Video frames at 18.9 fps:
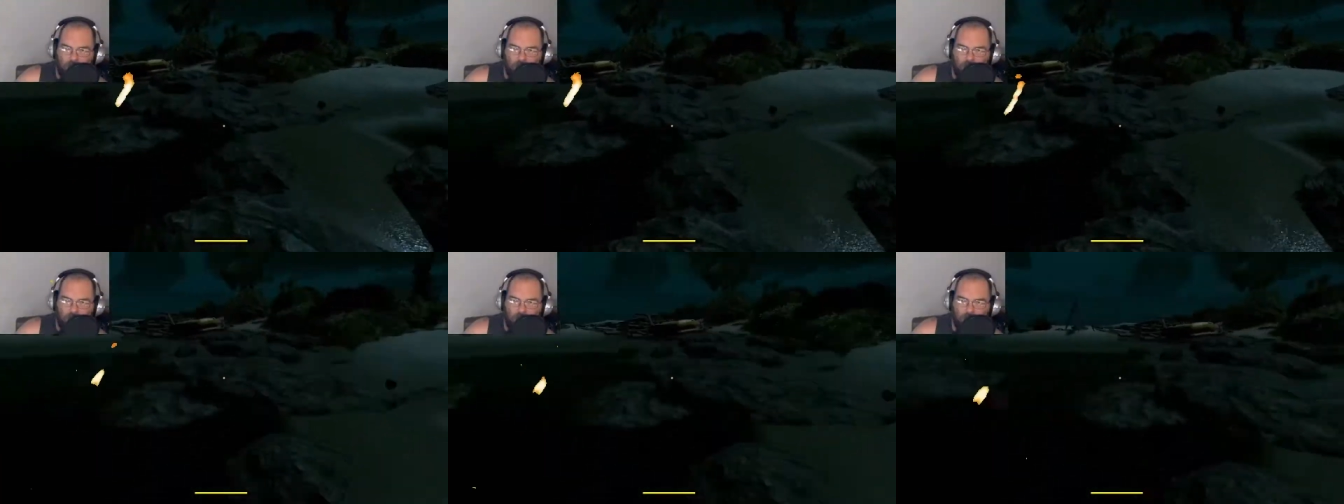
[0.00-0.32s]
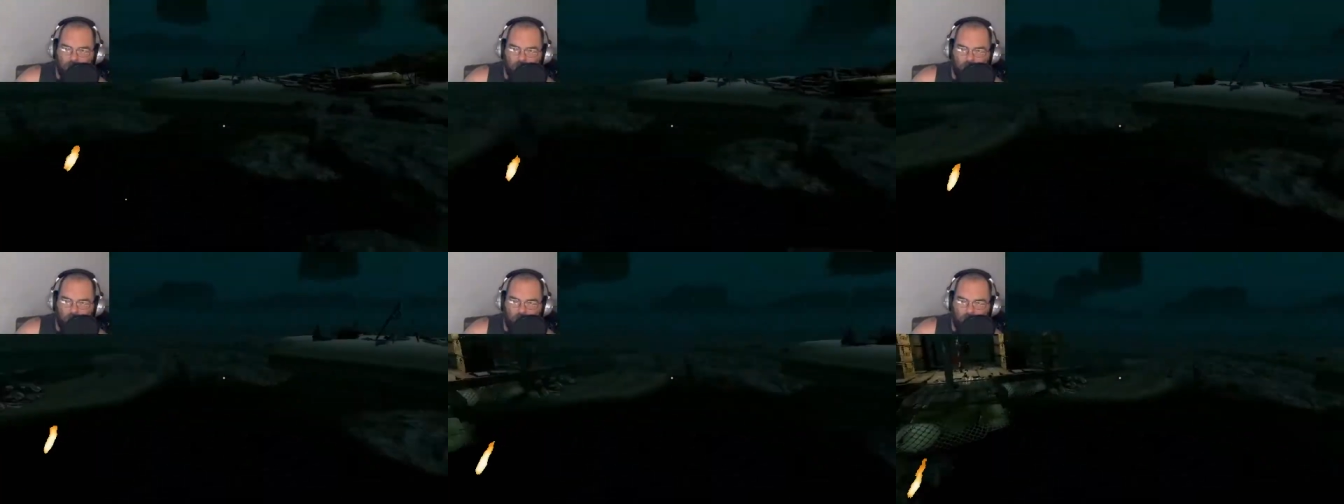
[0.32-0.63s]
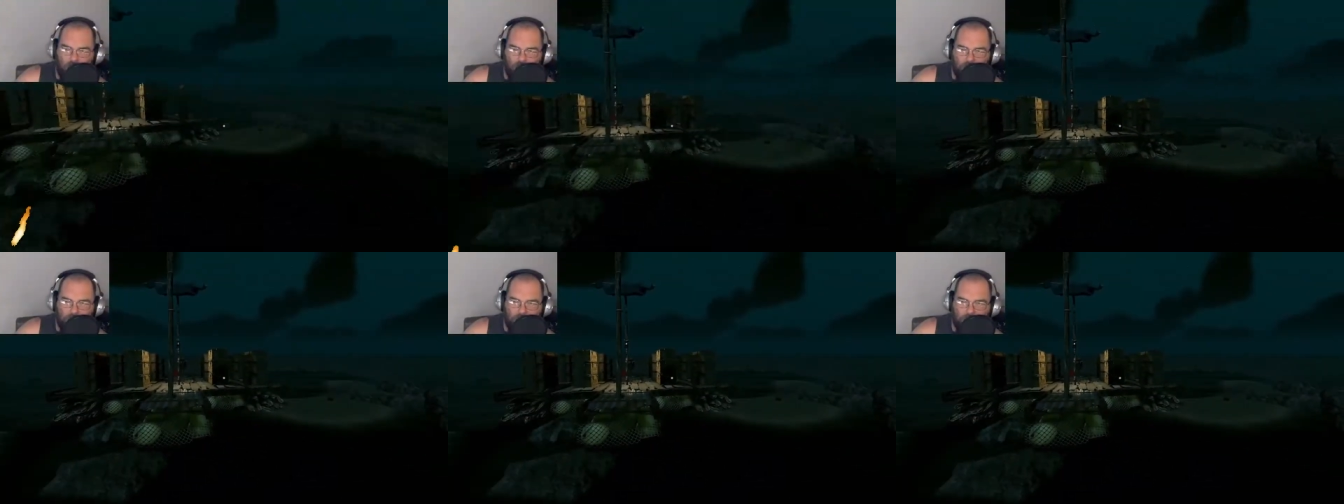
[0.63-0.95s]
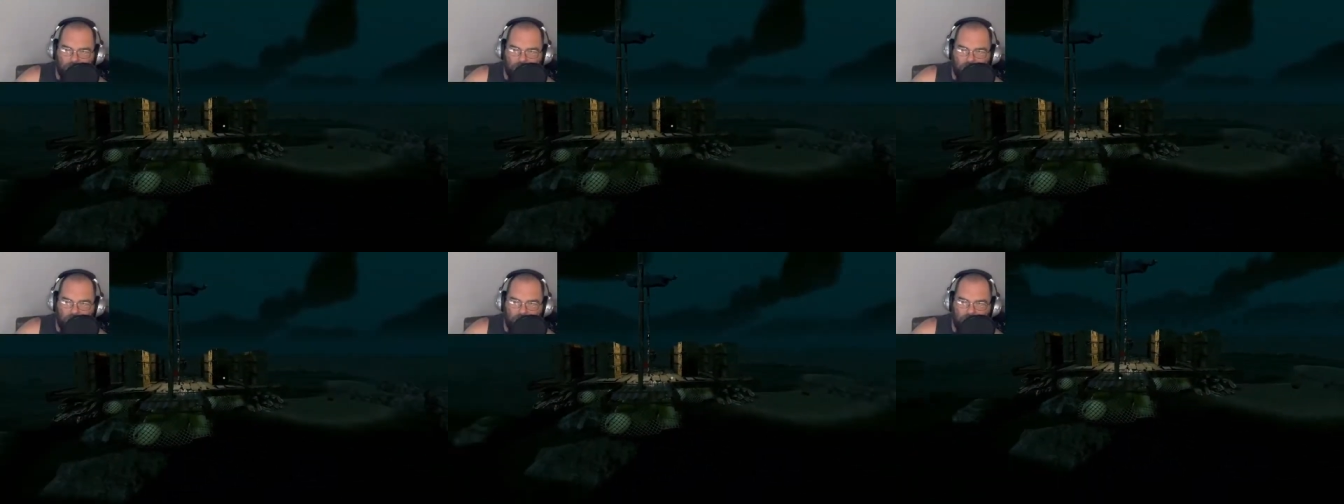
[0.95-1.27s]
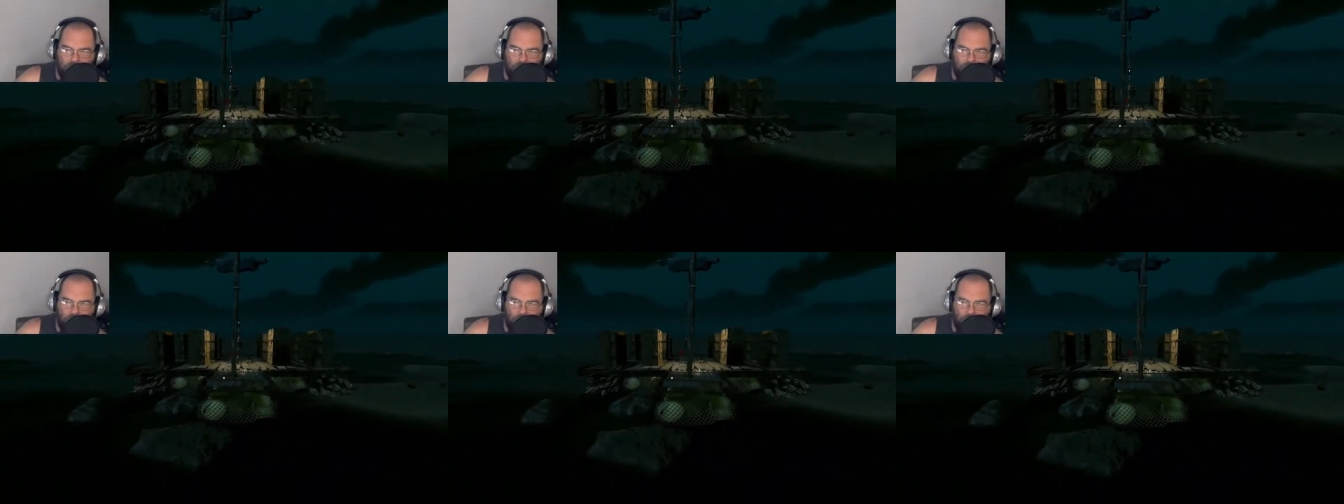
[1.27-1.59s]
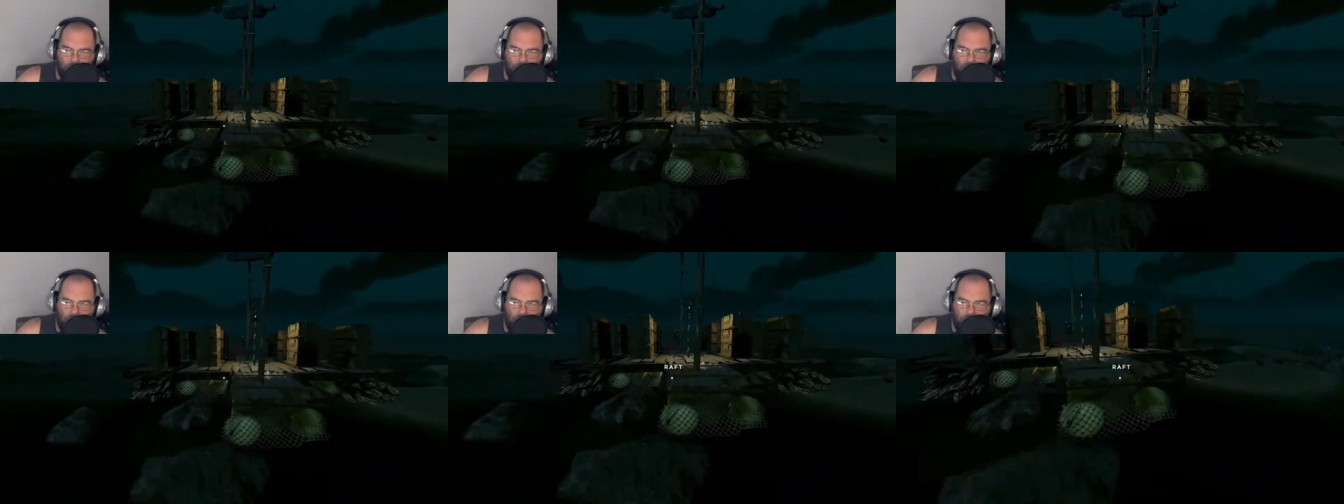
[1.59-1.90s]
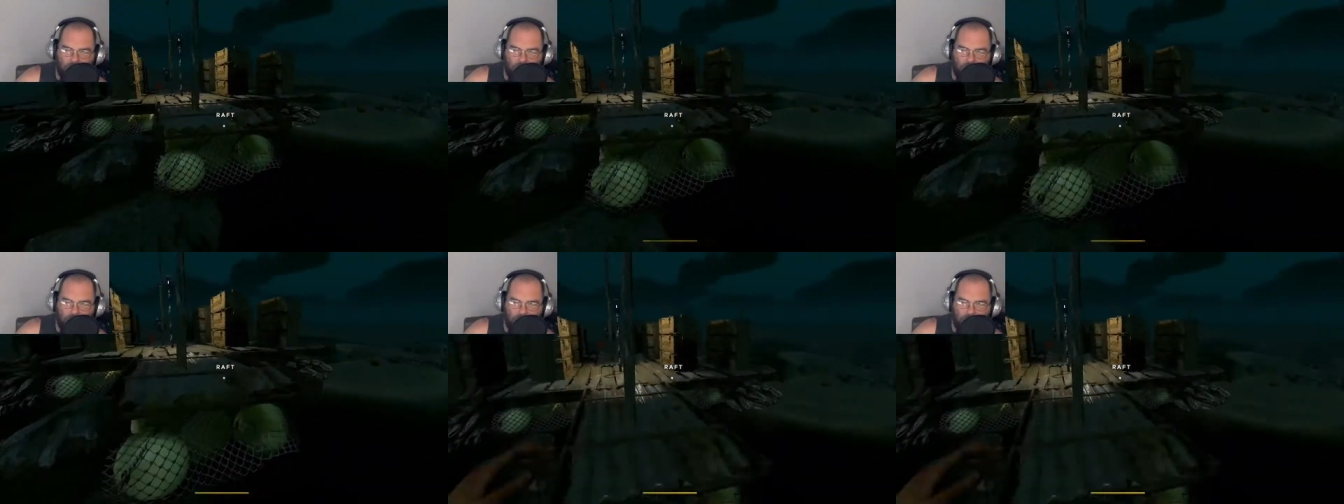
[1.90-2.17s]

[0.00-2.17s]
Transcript: is what I'm carrying into battle.